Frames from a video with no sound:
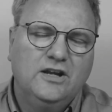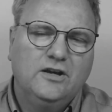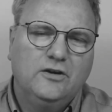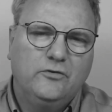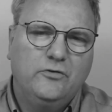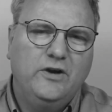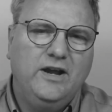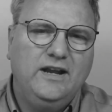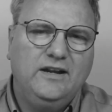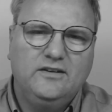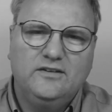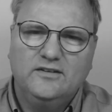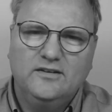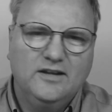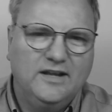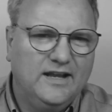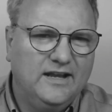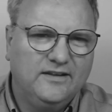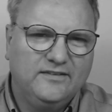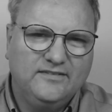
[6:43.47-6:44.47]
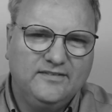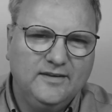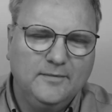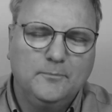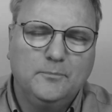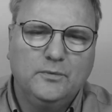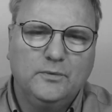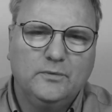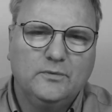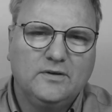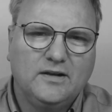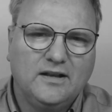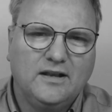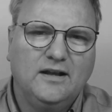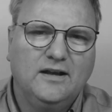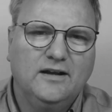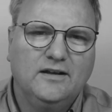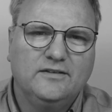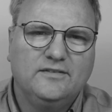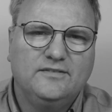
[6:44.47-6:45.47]
create a simple
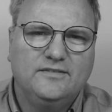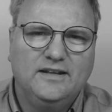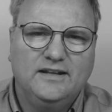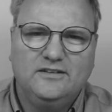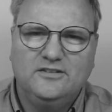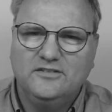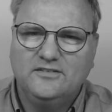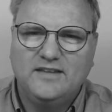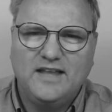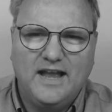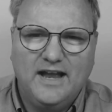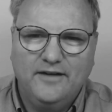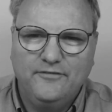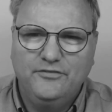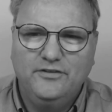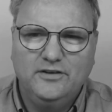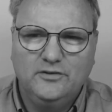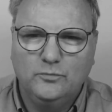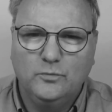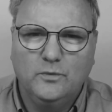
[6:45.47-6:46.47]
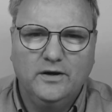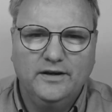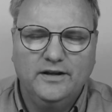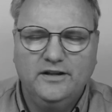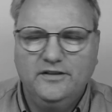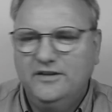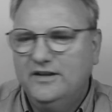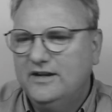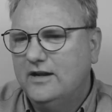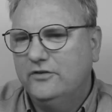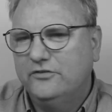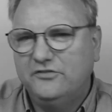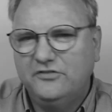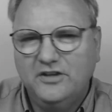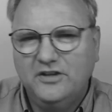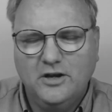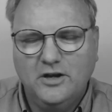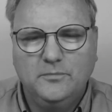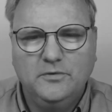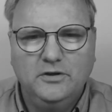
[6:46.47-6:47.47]
class that just have this one, and then I'll
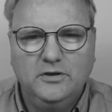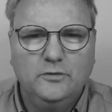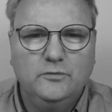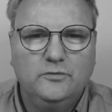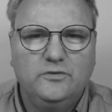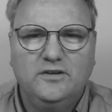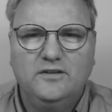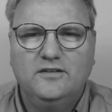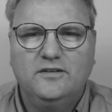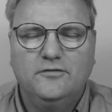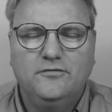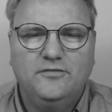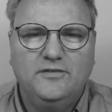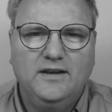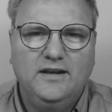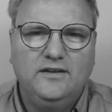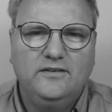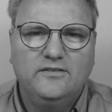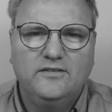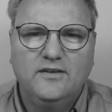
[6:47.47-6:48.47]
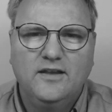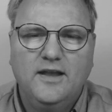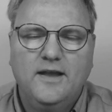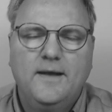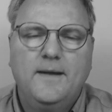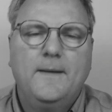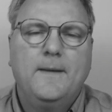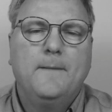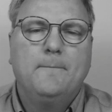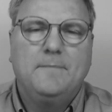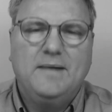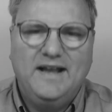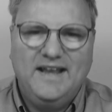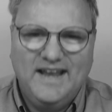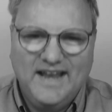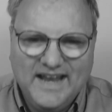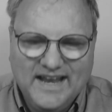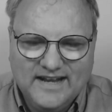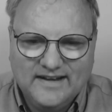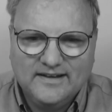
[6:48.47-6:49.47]
set up the user interface by
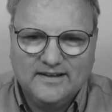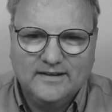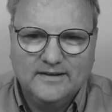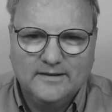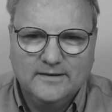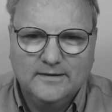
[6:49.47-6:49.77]
hand.